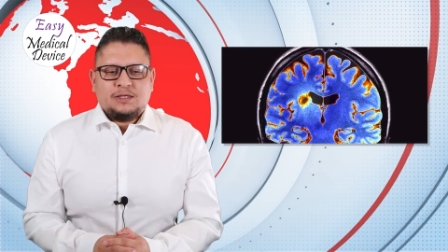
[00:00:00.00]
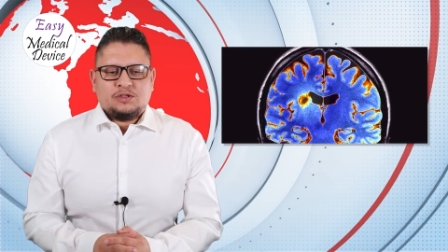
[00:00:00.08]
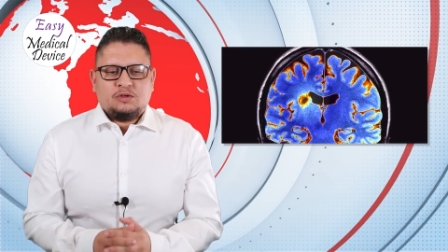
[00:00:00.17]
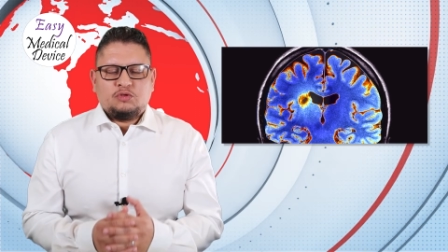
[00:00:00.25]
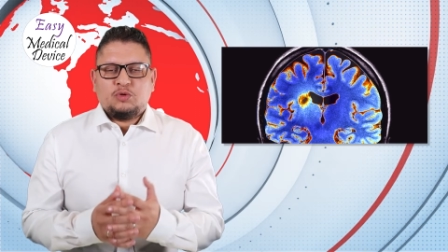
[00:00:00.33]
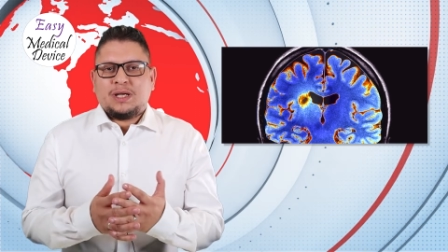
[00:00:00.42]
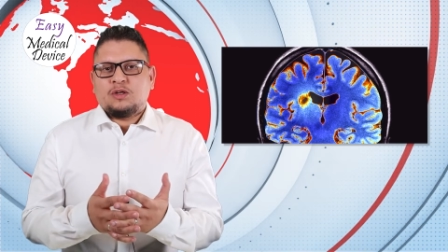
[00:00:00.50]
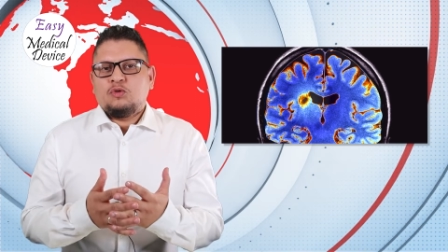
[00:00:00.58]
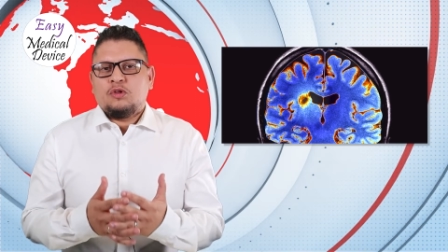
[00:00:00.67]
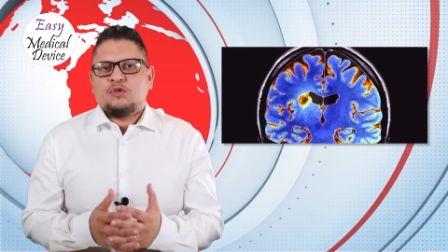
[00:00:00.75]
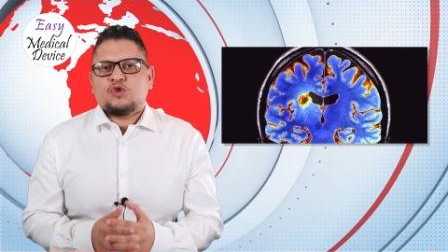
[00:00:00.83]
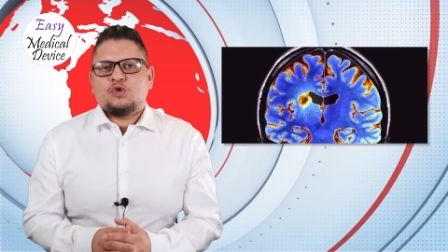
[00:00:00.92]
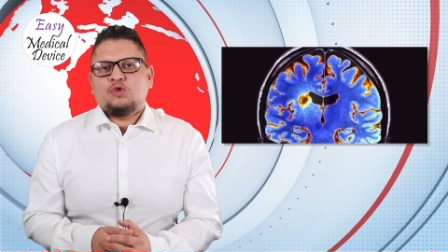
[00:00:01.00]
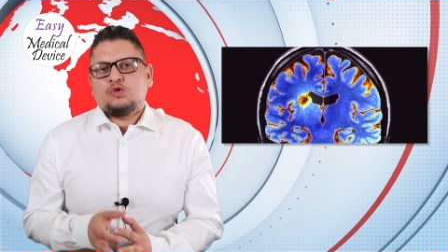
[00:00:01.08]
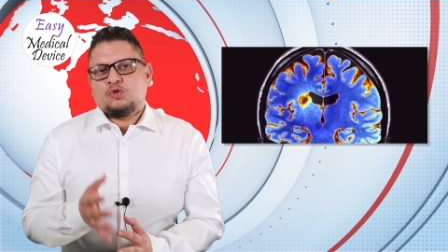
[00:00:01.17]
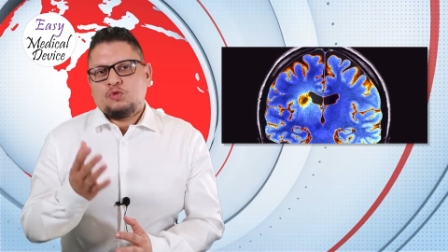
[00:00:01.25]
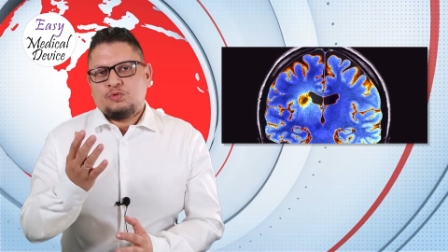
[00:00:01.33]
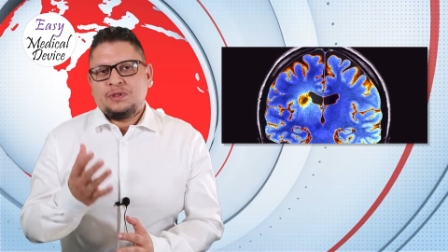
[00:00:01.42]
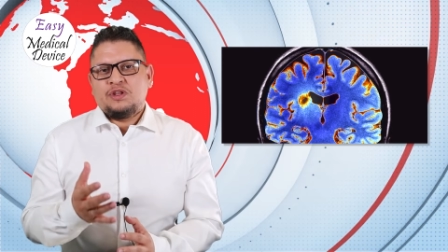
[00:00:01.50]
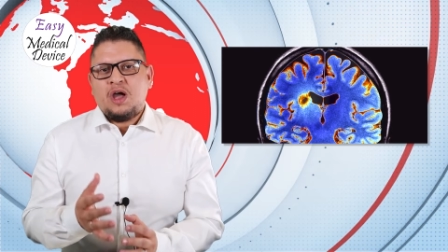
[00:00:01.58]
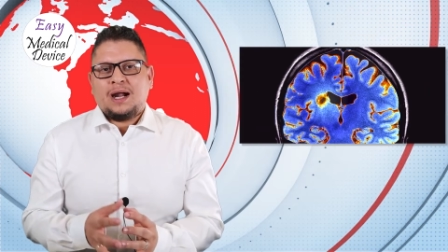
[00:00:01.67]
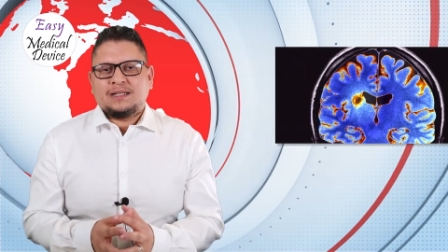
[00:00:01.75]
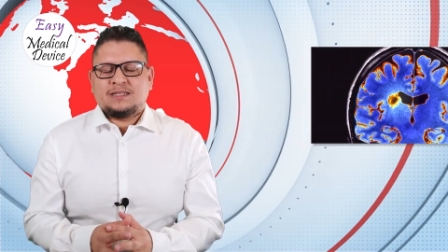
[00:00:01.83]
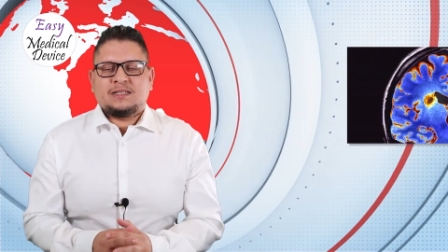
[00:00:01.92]
So you can go on the show notes to read the
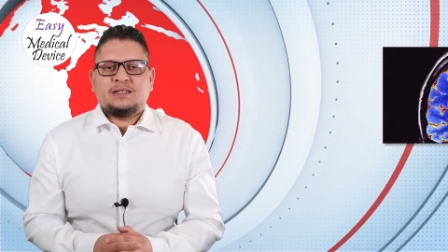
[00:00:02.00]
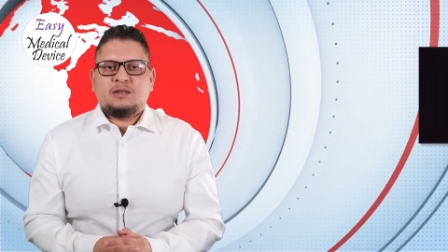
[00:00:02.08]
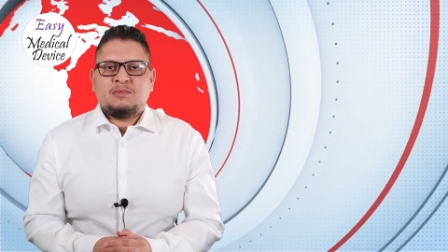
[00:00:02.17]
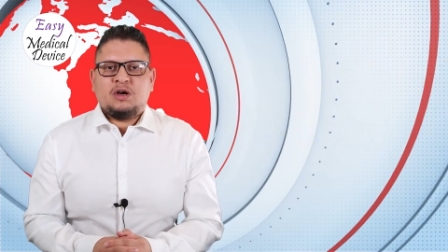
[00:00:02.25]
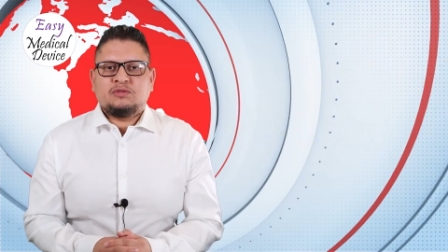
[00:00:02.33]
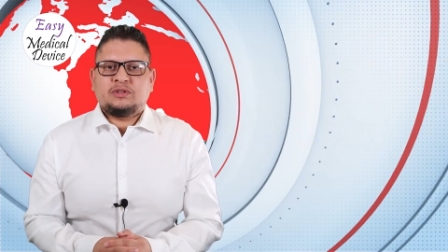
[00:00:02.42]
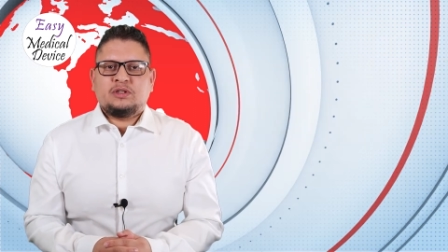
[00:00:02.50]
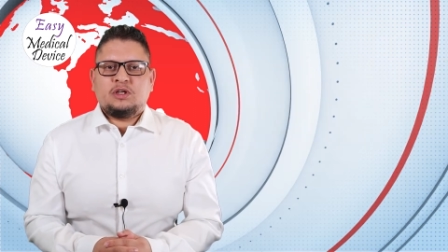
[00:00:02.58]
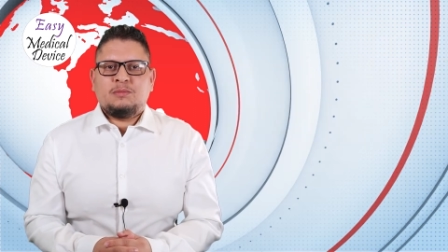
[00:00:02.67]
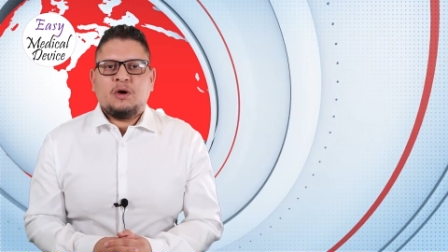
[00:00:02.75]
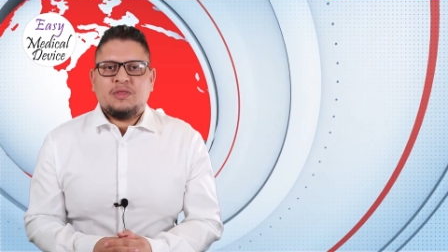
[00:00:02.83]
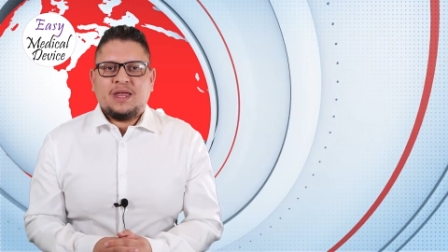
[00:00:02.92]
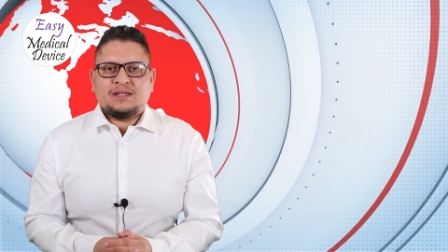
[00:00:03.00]
article about about